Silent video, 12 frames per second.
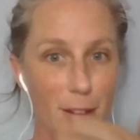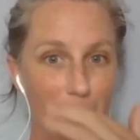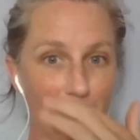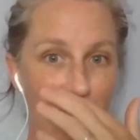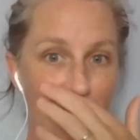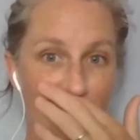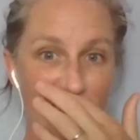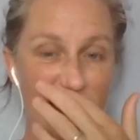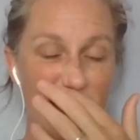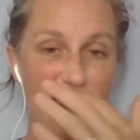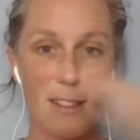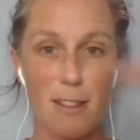
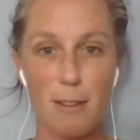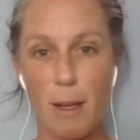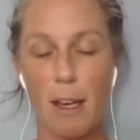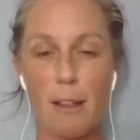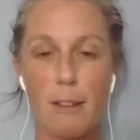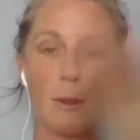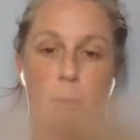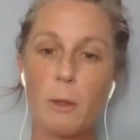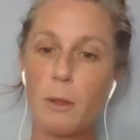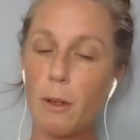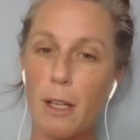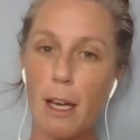and my husband would
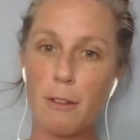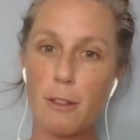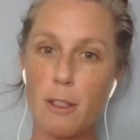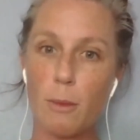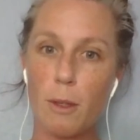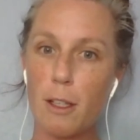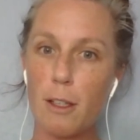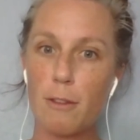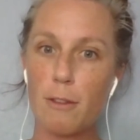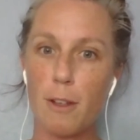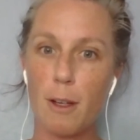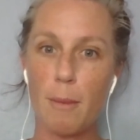go down to work
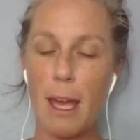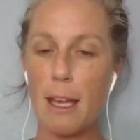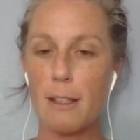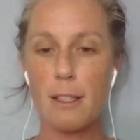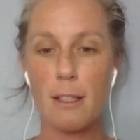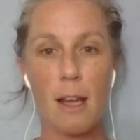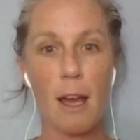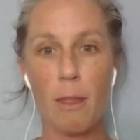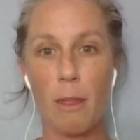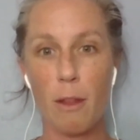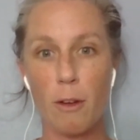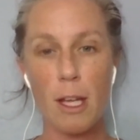from 8 to
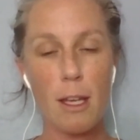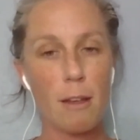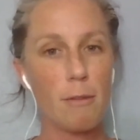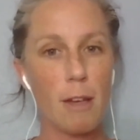9:30,